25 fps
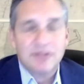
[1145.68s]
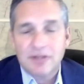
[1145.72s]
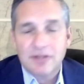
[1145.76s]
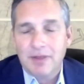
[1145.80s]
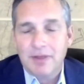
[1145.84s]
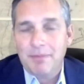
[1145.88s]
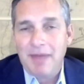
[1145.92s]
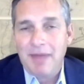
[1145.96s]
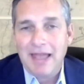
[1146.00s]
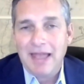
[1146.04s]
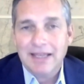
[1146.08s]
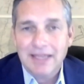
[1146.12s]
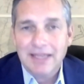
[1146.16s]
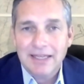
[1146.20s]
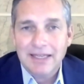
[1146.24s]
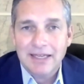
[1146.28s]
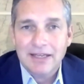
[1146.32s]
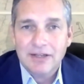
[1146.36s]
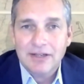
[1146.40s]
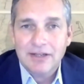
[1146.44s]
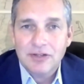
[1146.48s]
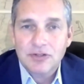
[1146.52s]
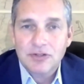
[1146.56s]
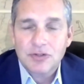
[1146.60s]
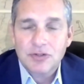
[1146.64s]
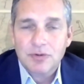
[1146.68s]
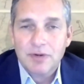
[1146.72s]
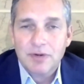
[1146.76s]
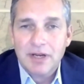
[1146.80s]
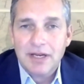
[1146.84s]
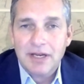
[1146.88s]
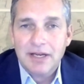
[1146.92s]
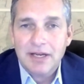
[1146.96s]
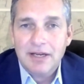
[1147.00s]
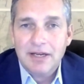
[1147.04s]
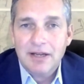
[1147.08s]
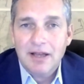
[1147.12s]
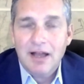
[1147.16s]
to the banking
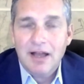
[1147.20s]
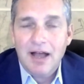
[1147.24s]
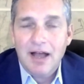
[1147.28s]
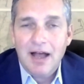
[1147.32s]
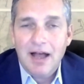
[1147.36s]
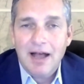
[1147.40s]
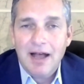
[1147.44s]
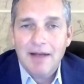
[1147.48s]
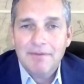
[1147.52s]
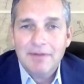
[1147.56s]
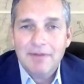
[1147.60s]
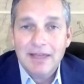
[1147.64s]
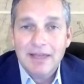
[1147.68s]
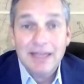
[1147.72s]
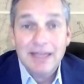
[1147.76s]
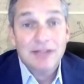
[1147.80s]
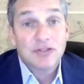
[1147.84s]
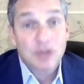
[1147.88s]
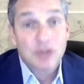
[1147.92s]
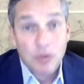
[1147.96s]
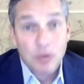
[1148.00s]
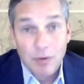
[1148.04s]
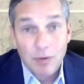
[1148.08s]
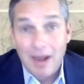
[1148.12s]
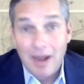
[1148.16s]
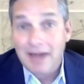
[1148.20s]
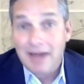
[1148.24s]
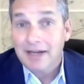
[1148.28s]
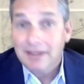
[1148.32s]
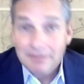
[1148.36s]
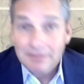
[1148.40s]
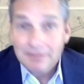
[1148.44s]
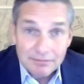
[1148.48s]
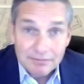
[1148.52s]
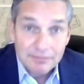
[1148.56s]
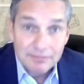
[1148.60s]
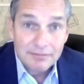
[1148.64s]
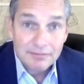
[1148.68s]
industry is
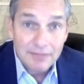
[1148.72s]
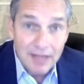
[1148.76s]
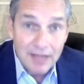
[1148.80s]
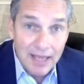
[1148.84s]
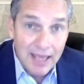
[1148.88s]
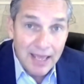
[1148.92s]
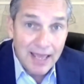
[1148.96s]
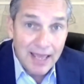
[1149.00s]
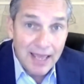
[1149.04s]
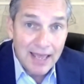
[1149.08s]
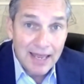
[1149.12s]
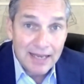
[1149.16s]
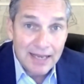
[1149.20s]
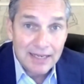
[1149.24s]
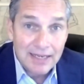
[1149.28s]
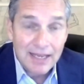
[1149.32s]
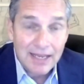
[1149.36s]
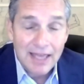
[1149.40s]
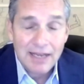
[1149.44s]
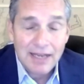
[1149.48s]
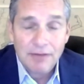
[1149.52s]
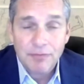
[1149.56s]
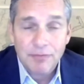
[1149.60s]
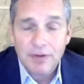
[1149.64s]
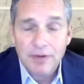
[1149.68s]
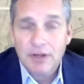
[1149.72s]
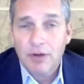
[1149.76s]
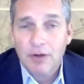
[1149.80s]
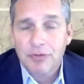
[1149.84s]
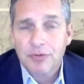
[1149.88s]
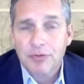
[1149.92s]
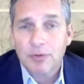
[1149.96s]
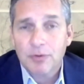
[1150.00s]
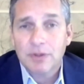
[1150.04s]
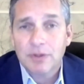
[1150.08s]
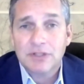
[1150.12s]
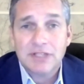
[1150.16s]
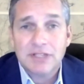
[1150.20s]
credit. And if we go
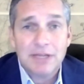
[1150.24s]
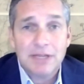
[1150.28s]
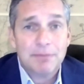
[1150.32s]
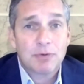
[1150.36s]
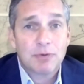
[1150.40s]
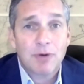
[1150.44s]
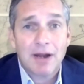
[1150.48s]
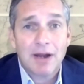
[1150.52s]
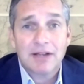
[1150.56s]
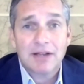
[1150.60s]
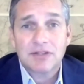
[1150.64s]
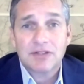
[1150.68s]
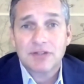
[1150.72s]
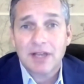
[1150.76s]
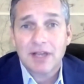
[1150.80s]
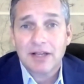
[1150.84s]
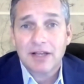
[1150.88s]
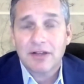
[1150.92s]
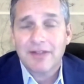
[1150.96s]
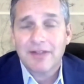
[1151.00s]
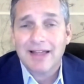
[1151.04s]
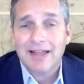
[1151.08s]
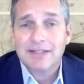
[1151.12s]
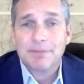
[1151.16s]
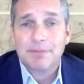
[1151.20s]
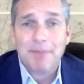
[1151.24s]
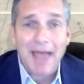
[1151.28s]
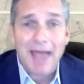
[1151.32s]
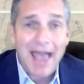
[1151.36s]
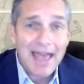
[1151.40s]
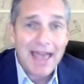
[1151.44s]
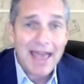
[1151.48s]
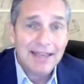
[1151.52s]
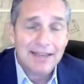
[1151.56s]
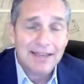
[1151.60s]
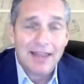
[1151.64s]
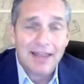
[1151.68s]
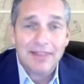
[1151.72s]
through a deep credit cycle, that's
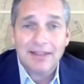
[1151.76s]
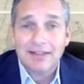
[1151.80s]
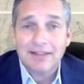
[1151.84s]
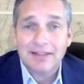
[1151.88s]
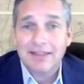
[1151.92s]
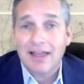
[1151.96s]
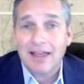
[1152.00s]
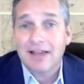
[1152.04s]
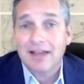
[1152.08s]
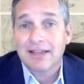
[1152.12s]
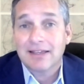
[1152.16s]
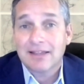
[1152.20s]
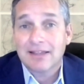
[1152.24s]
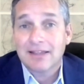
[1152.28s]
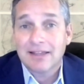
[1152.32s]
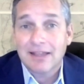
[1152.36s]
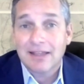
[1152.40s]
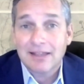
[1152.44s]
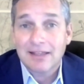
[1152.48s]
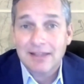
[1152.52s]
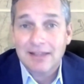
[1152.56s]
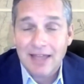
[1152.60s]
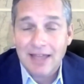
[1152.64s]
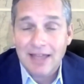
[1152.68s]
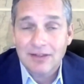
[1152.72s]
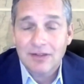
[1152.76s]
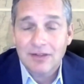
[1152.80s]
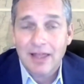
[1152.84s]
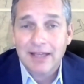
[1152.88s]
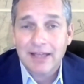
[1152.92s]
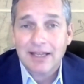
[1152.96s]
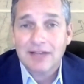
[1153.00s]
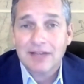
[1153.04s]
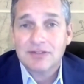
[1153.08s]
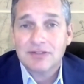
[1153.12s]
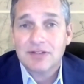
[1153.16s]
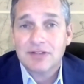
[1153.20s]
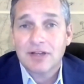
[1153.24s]
bad. And I think that, again,
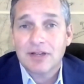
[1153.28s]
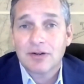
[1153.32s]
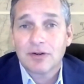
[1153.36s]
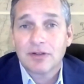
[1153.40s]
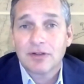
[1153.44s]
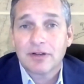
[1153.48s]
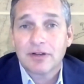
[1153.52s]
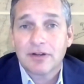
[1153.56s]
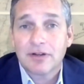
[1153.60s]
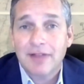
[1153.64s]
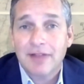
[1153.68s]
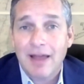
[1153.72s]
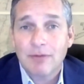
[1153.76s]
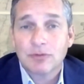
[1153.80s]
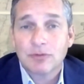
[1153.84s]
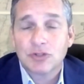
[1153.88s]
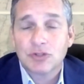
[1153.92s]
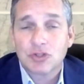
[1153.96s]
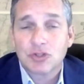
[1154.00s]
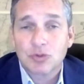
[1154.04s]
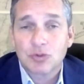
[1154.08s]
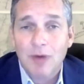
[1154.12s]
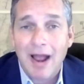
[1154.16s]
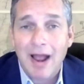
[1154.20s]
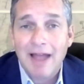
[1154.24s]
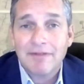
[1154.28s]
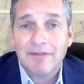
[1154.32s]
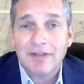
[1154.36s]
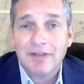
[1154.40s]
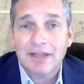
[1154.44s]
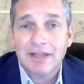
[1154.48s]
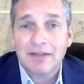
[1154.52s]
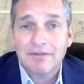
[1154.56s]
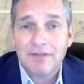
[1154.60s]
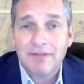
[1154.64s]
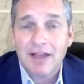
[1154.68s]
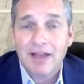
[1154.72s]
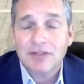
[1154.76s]
like I said earlier, that was
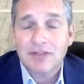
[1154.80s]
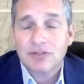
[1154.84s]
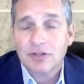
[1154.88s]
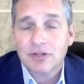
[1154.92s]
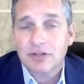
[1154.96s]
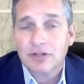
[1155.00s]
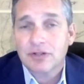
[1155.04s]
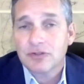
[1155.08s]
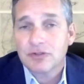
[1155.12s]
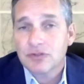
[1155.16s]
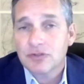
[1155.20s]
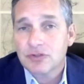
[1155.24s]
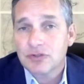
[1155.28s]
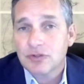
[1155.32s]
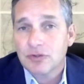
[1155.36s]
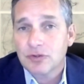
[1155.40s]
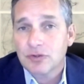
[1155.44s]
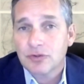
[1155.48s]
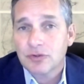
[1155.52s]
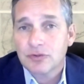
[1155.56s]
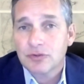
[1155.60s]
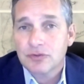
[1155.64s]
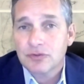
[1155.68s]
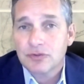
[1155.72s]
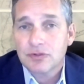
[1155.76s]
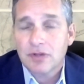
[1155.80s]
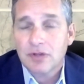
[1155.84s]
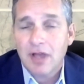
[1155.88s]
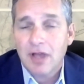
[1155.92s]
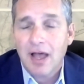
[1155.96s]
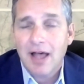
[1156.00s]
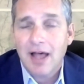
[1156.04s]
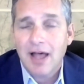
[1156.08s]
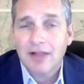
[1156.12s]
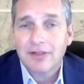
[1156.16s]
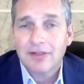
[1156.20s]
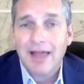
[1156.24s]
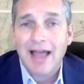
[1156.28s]
driving investor concerns
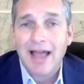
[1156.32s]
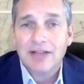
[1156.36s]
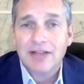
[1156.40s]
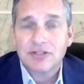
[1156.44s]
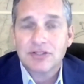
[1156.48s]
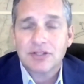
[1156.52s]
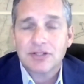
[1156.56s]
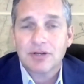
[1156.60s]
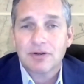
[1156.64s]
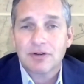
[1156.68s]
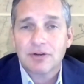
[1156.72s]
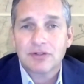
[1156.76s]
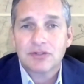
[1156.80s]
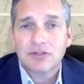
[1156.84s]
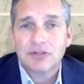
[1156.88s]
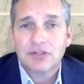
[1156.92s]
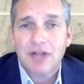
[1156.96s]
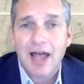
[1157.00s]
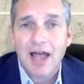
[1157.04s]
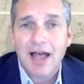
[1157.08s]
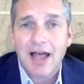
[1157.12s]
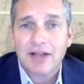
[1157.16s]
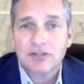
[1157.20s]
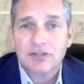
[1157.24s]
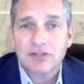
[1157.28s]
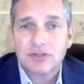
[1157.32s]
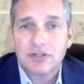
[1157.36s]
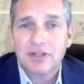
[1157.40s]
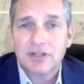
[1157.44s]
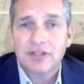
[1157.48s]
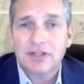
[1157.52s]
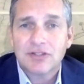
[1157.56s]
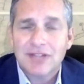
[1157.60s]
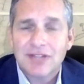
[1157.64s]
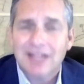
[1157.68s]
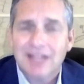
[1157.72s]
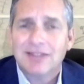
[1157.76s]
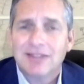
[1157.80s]
last year in the stocks. To the
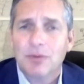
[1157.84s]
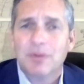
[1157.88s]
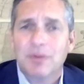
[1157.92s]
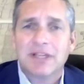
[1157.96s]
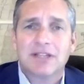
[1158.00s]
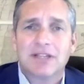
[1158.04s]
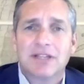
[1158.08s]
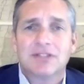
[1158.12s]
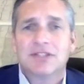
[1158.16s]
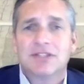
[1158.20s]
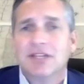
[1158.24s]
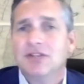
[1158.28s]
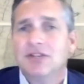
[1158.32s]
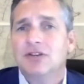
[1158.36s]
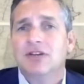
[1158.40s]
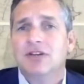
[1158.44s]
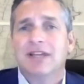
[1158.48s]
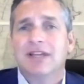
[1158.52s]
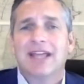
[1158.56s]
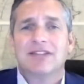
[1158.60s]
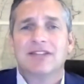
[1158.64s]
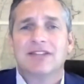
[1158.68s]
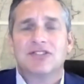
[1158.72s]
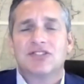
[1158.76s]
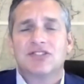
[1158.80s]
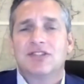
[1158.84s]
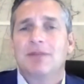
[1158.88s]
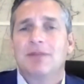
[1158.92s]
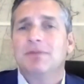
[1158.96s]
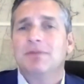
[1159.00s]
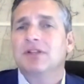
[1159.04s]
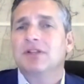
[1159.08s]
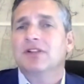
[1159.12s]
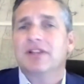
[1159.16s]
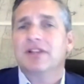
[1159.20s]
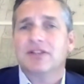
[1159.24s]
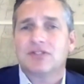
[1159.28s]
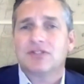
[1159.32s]
extent that we continue to get
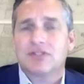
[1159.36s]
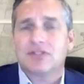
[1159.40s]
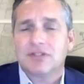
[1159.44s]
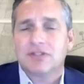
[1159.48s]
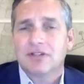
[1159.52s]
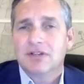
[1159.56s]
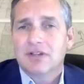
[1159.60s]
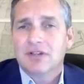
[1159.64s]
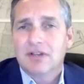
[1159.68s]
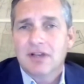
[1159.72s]
stimulus,